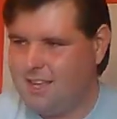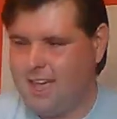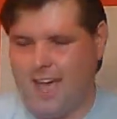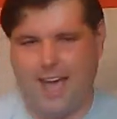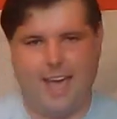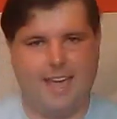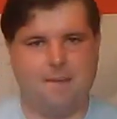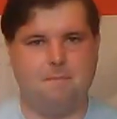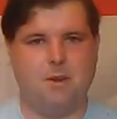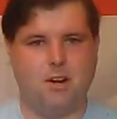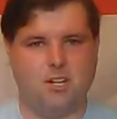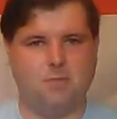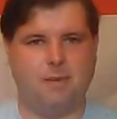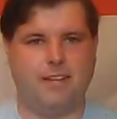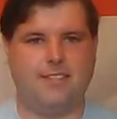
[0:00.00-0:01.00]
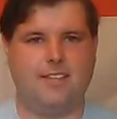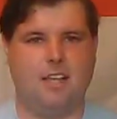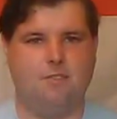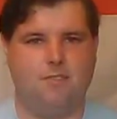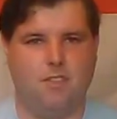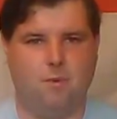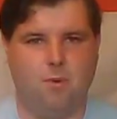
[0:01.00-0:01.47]
I immersed
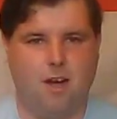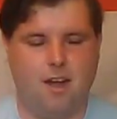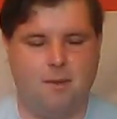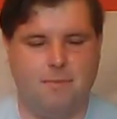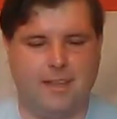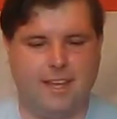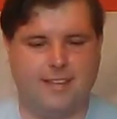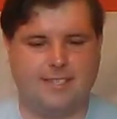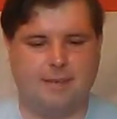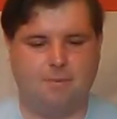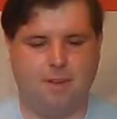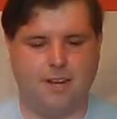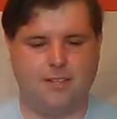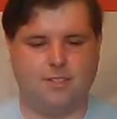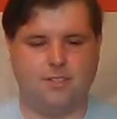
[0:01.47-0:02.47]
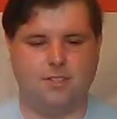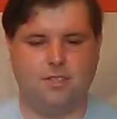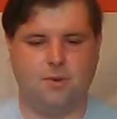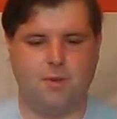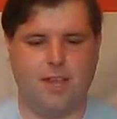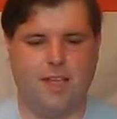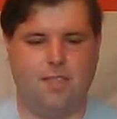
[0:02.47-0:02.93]
myself in the water because I wanted to
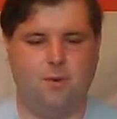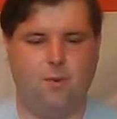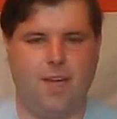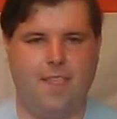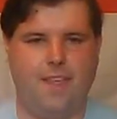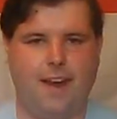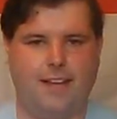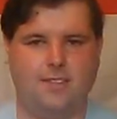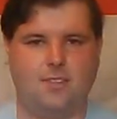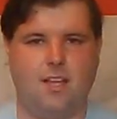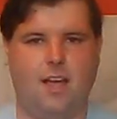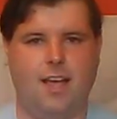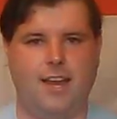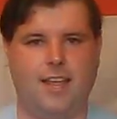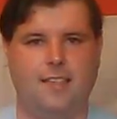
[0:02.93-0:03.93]
do it in the way that I saw it